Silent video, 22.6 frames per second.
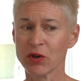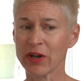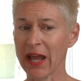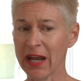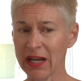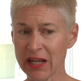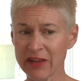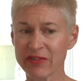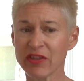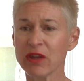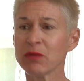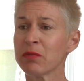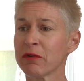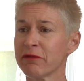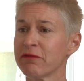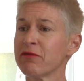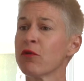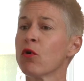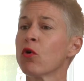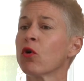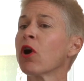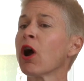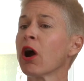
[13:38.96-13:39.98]
anything
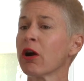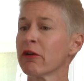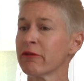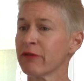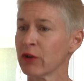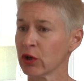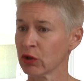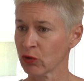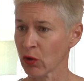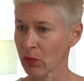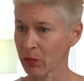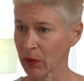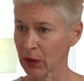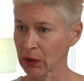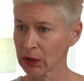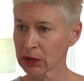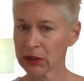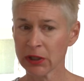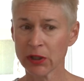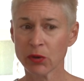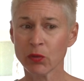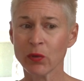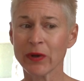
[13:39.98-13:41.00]
before our vulnerable.
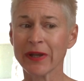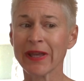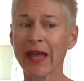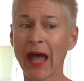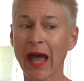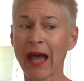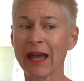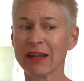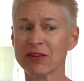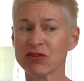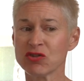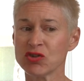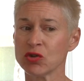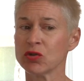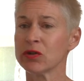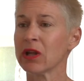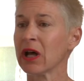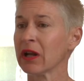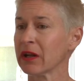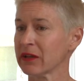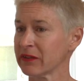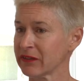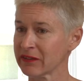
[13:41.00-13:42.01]
We can't do
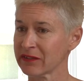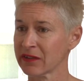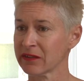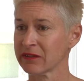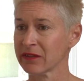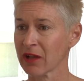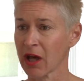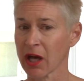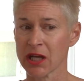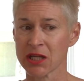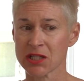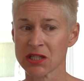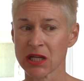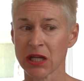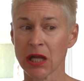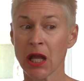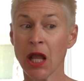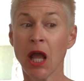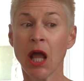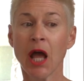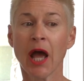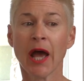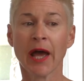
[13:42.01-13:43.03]
that as a society,
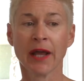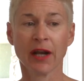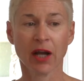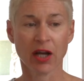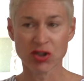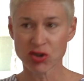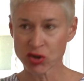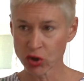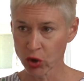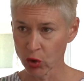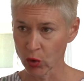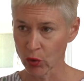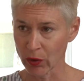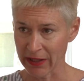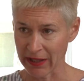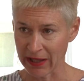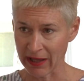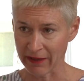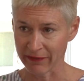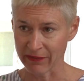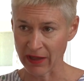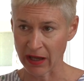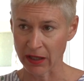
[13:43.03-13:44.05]
and I totally
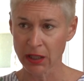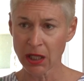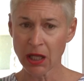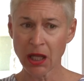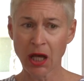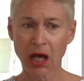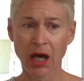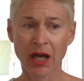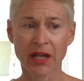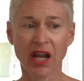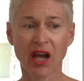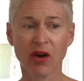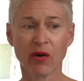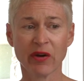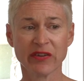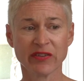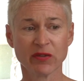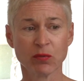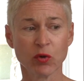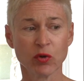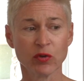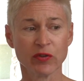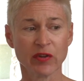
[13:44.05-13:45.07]
get that. And now I
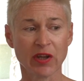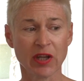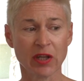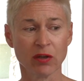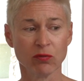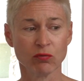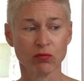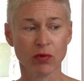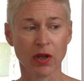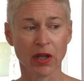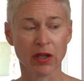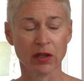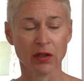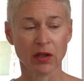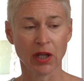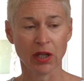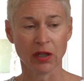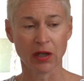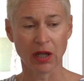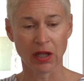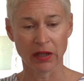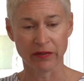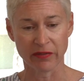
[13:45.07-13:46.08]
suppose in
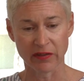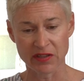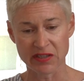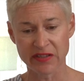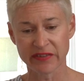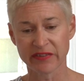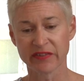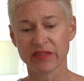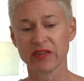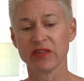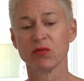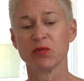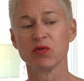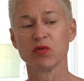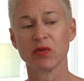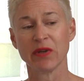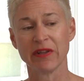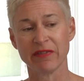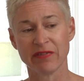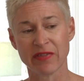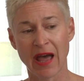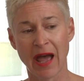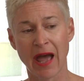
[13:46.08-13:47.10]
the distance
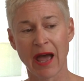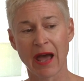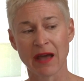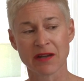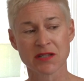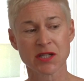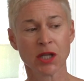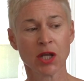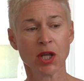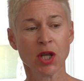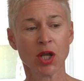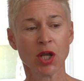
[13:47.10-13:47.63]
between that